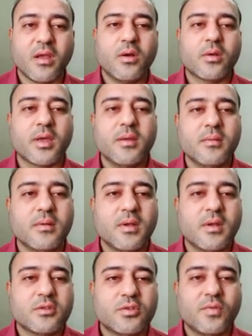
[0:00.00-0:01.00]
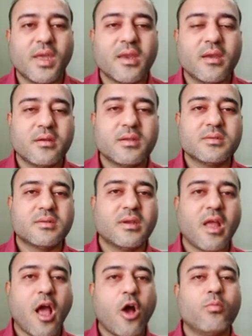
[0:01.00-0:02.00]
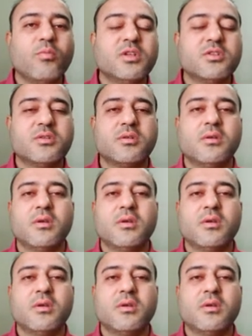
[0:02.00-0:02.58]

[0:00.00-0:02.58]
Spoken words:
Okay, so we can understand how much